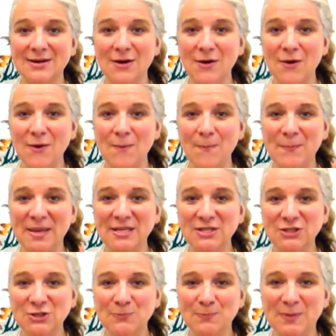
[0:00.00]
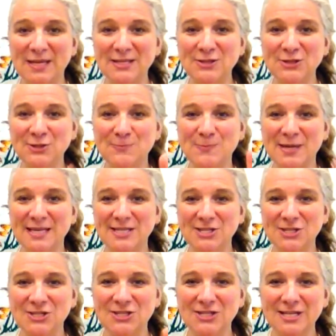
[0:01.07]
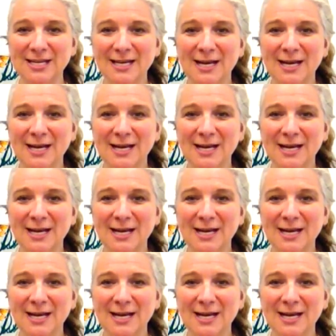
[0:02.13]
go pinch, pinch, pinch.